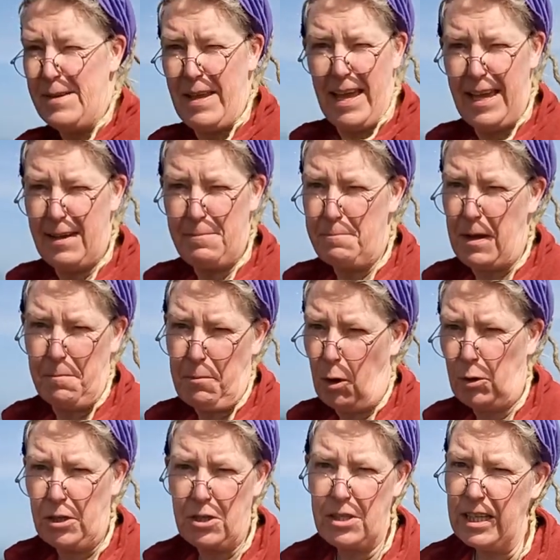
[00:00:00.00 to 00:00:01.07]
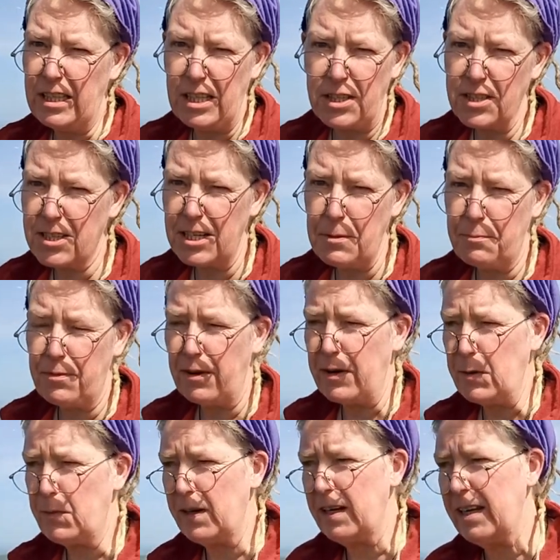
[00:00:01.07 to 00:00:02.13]
Uh, honestly, didn't sleep very
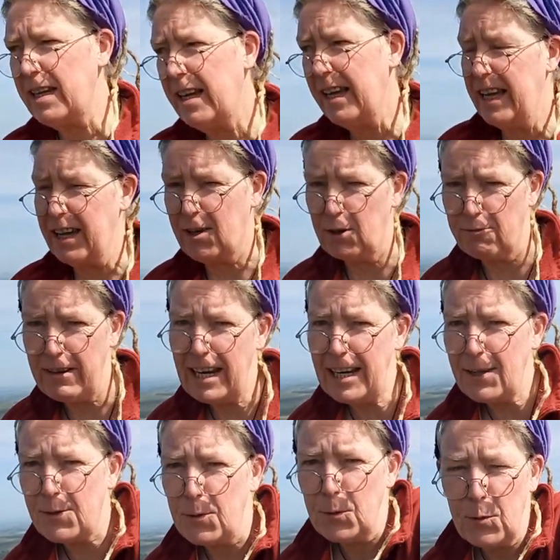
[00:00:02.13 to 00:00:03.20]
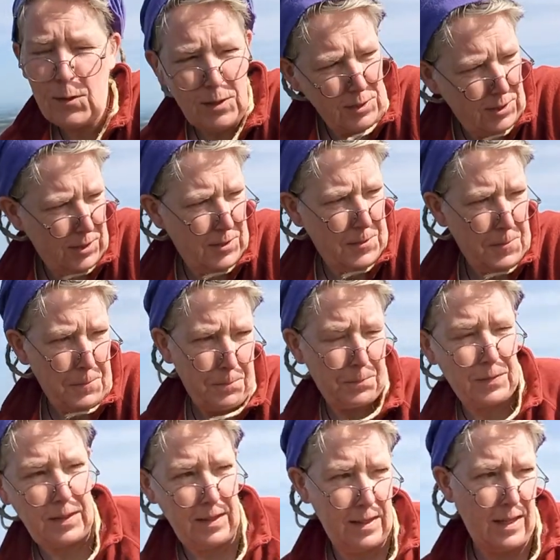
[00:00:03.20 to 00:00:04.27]
well. It got really cold.
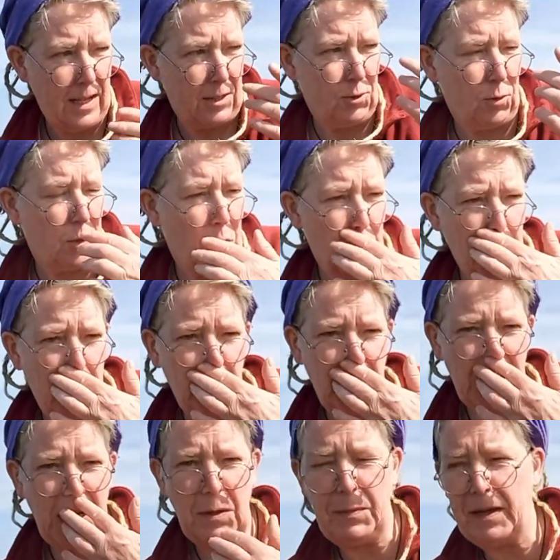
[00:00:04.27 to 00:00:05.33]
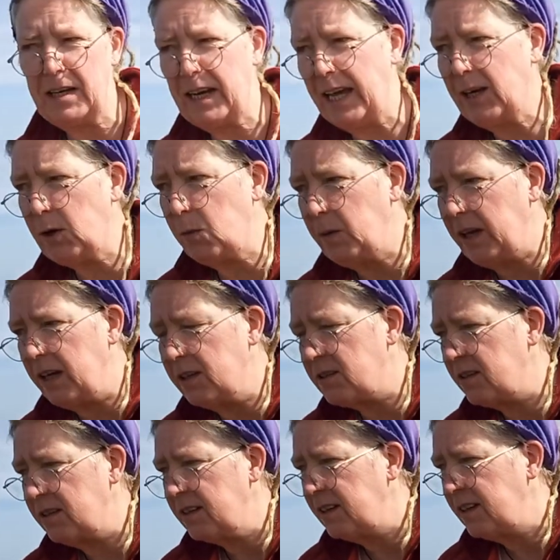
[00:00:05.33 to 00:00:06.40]
I thought to come out a little bit lighter weight.